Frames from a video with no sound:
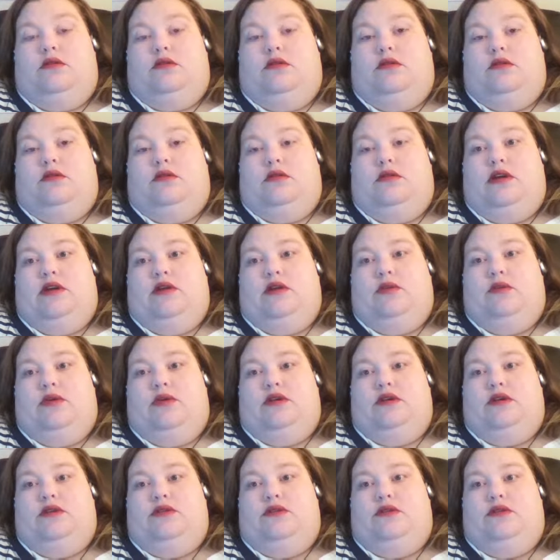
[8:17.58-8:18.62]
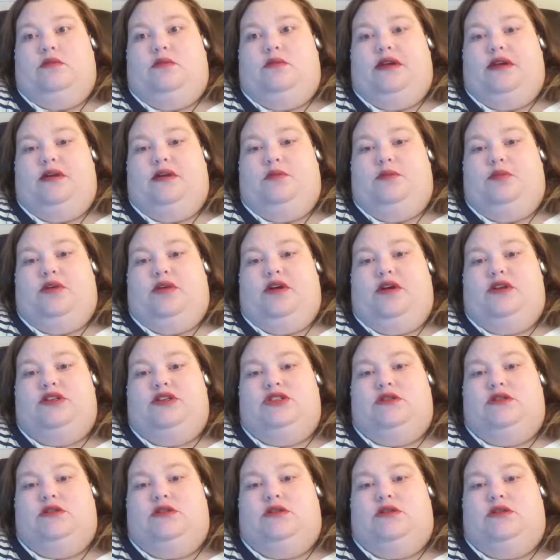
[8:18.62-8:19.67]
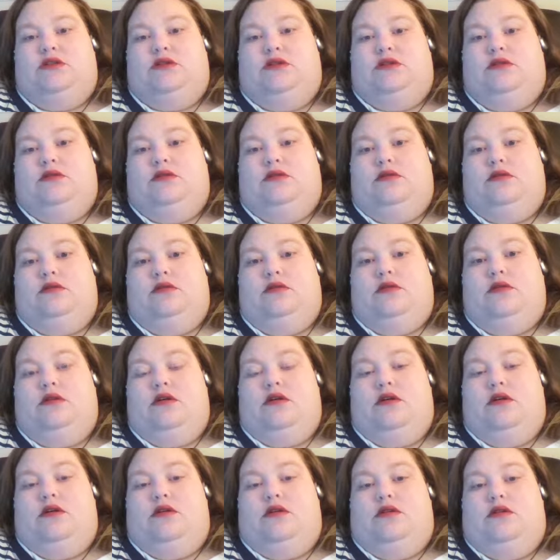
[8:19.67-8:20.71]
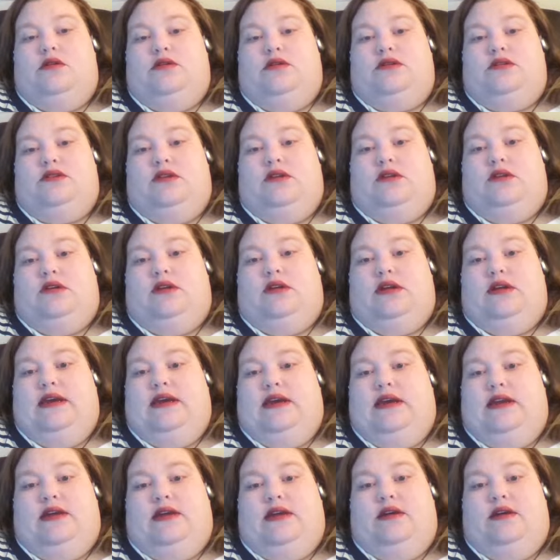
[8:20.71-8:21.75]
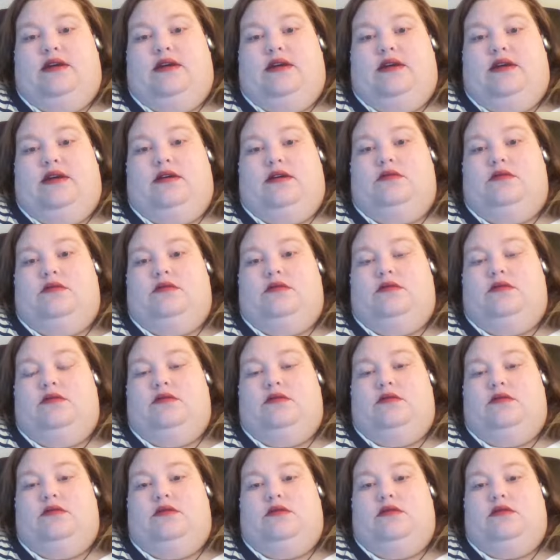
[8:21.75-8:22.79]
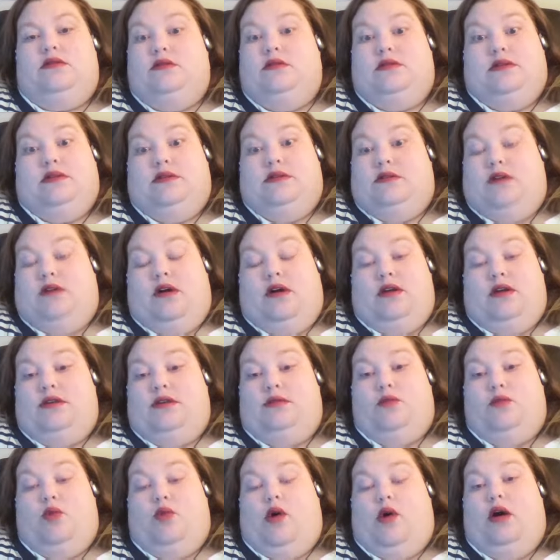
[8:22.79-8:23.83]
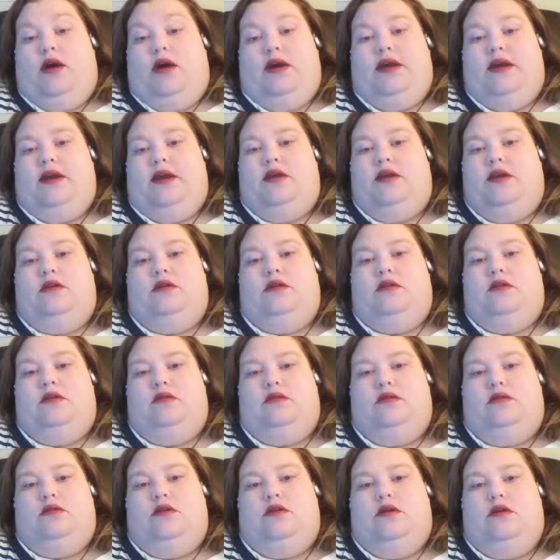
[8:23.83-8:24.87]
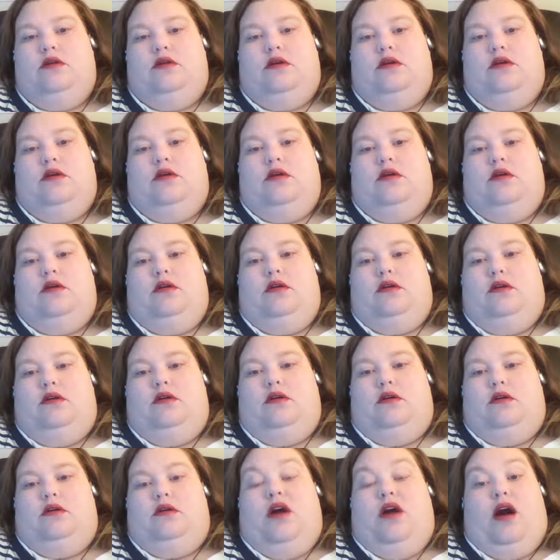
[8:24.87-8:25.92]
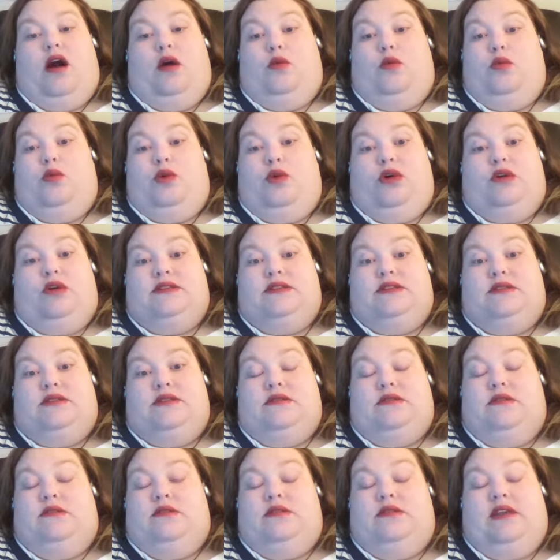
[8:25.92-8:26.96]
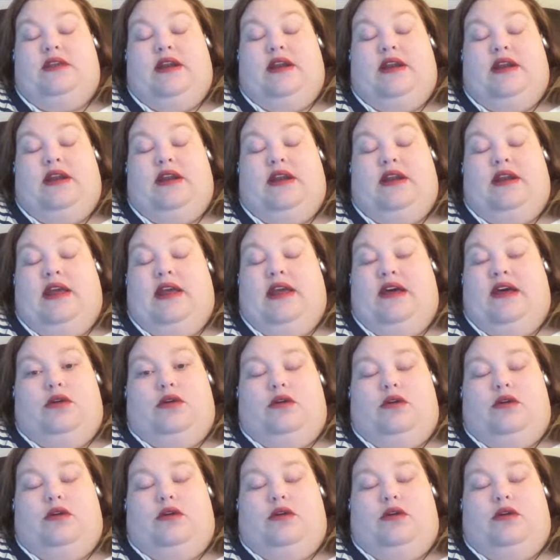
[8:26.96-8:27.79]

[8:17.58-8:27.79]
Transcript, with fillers: And then I went into a bad depression and started eating and not walking, got worse than ever,